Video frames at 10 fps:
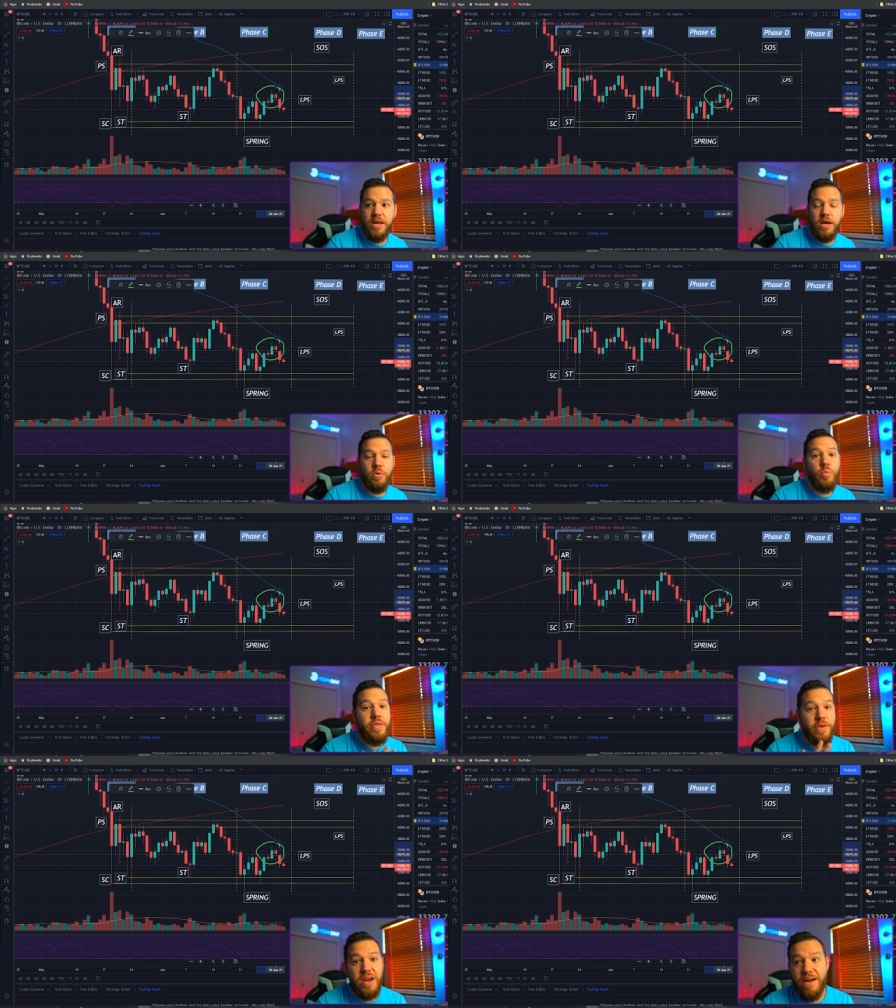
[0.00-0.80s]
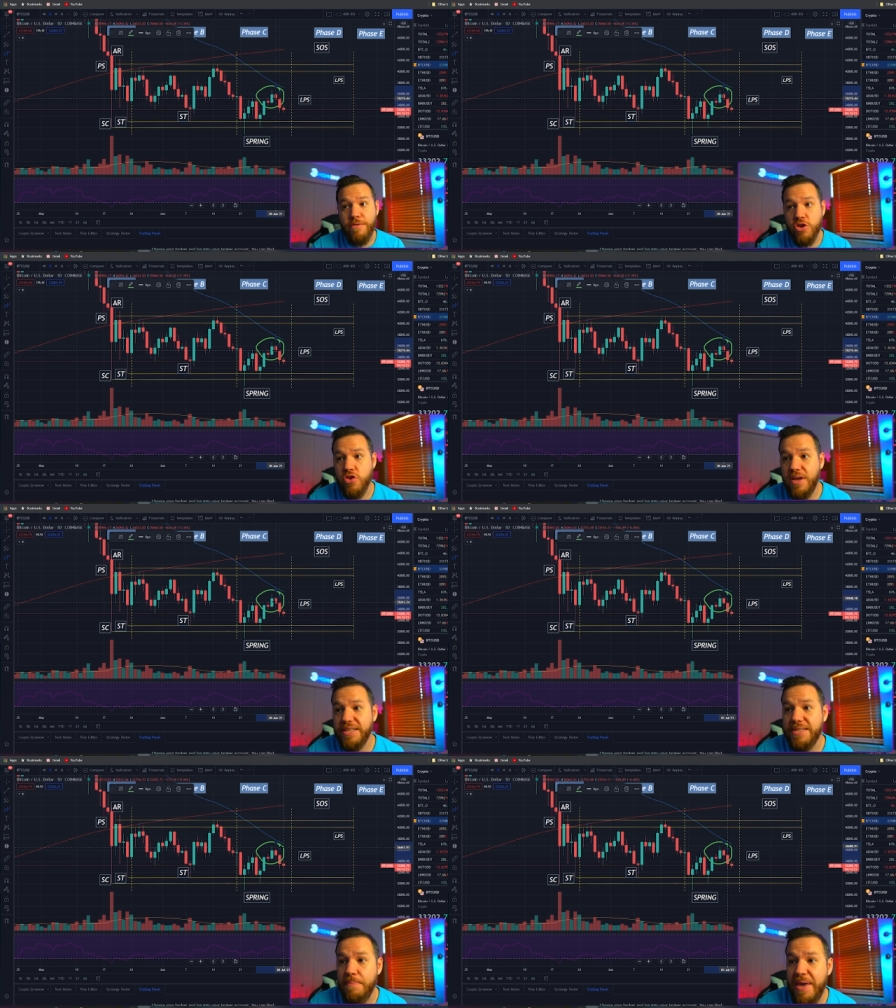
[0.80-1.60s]
with leverage
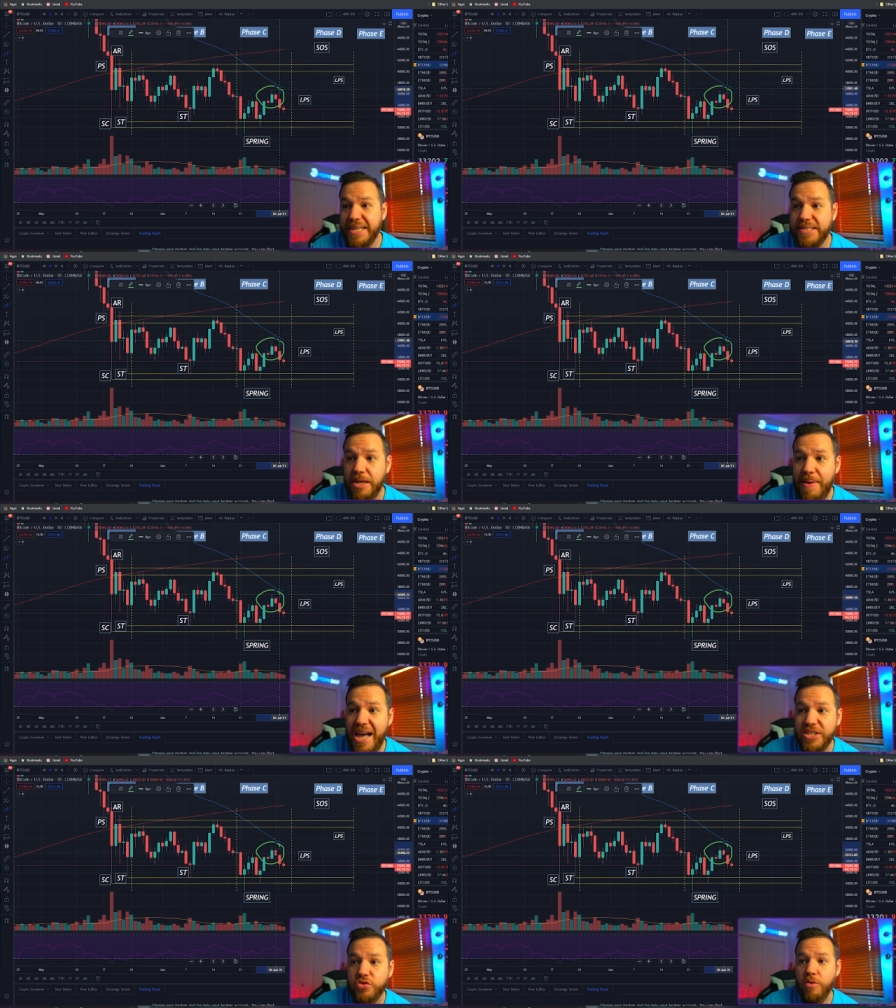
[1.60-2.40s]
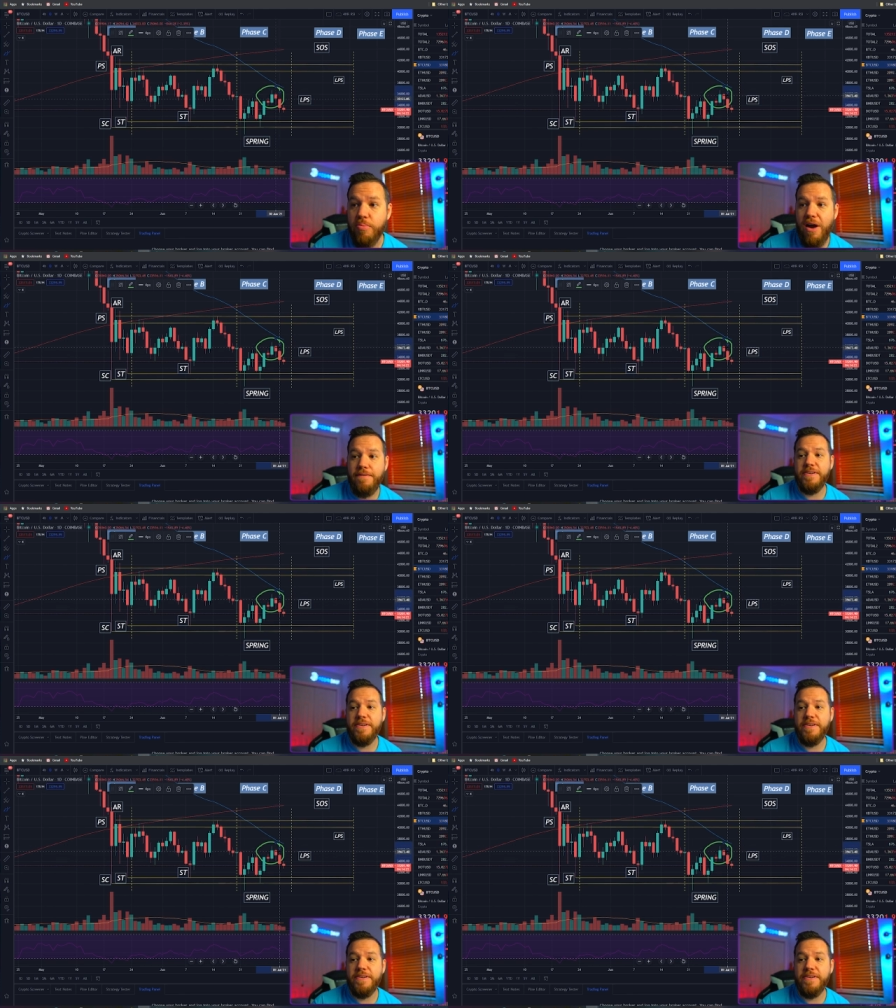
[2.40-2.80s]
to make some extra profits